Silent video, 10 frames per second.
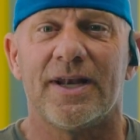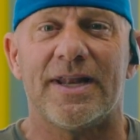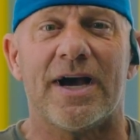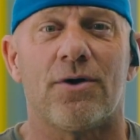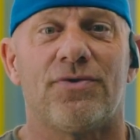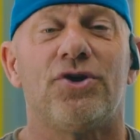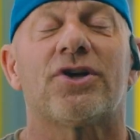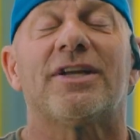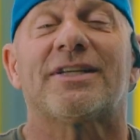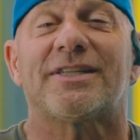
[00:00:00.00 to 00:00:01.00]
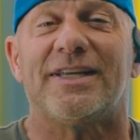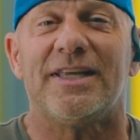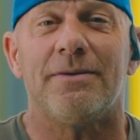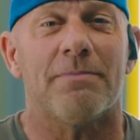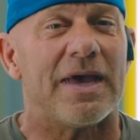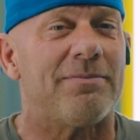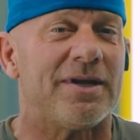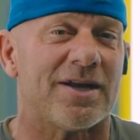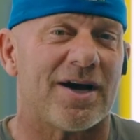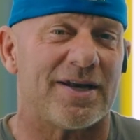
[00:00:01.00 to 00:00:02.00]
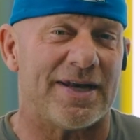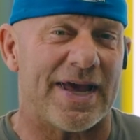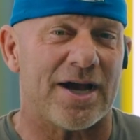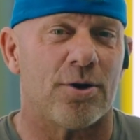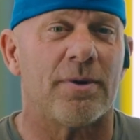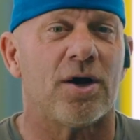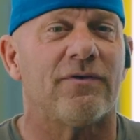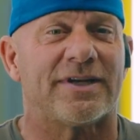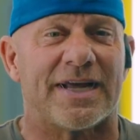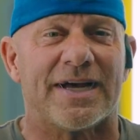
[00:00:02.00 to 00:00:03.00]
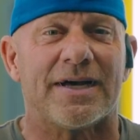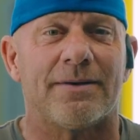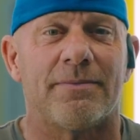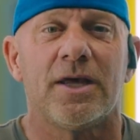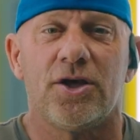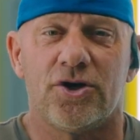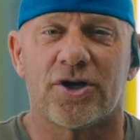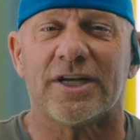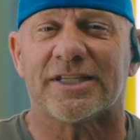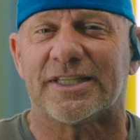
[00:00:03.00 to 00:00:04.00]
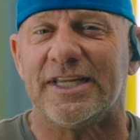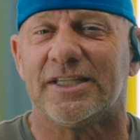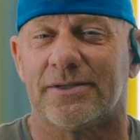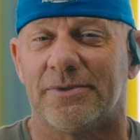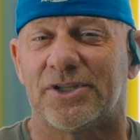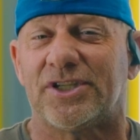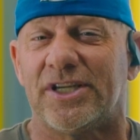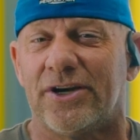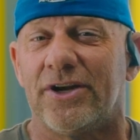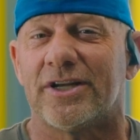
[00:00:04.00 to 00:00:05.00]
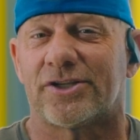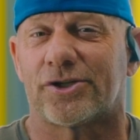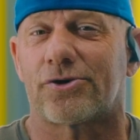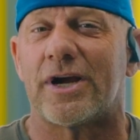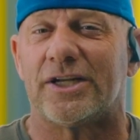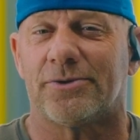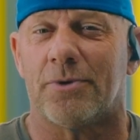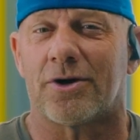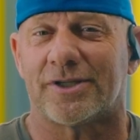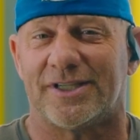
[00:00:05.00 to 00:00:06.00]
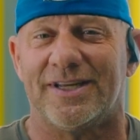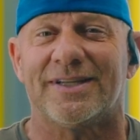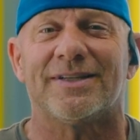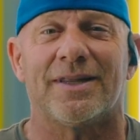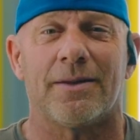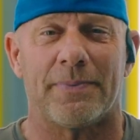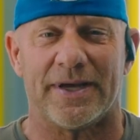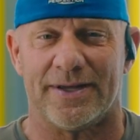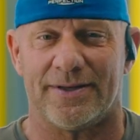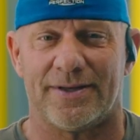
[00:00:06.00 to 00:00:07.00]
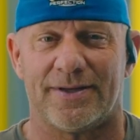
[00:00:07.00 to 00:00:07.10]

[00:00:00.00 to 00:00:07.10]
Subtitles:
Now, you're going to see, maybe not now, but over time, you're going to see some serious scratch marks in the paint.